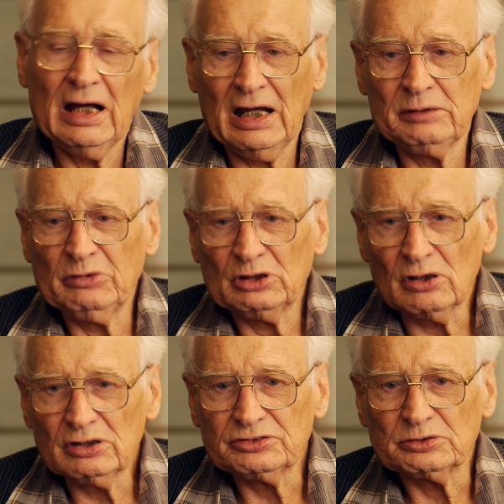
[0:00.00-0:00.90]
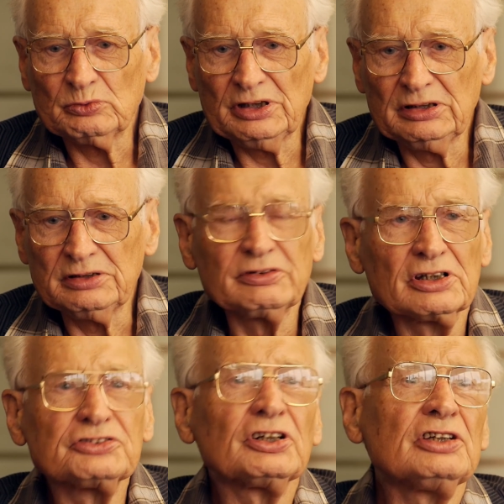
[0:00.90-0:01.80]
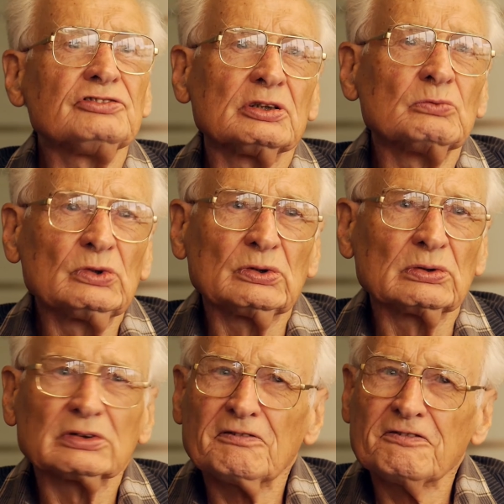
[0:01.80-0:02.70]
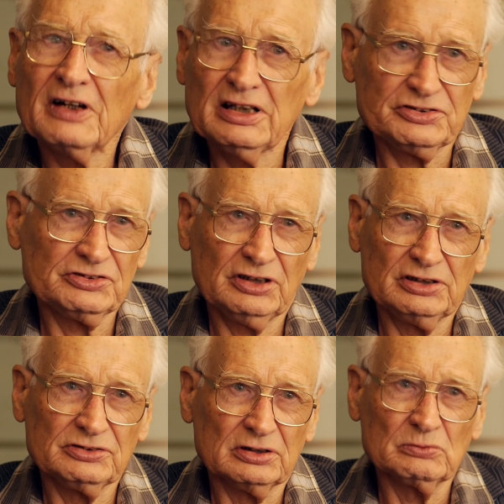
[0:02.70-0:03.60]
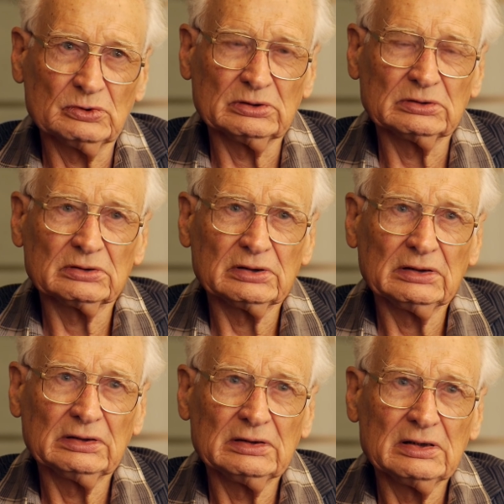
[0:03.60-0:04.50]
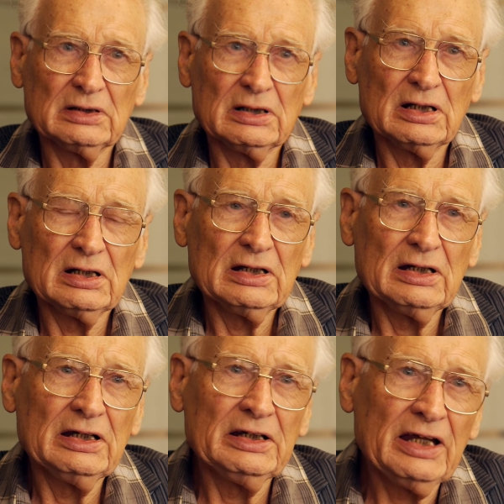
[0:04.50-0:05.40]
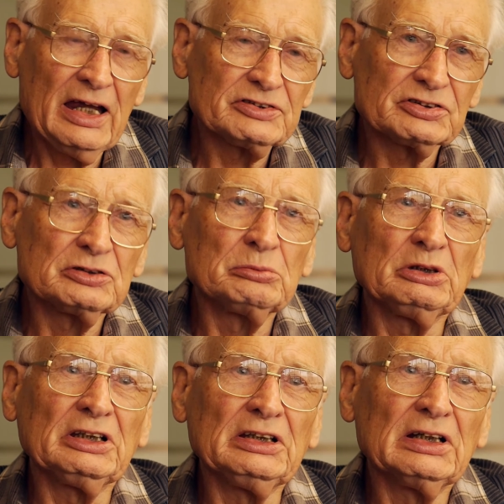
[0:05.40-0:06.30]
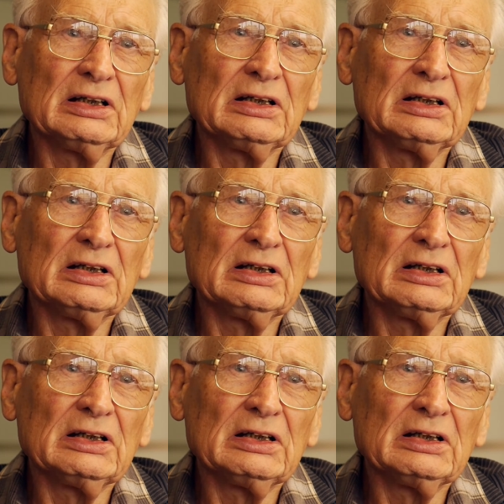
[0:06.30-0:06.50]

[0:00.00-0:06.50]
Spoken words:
And because we live in a changing world, a fast changing world, it has to be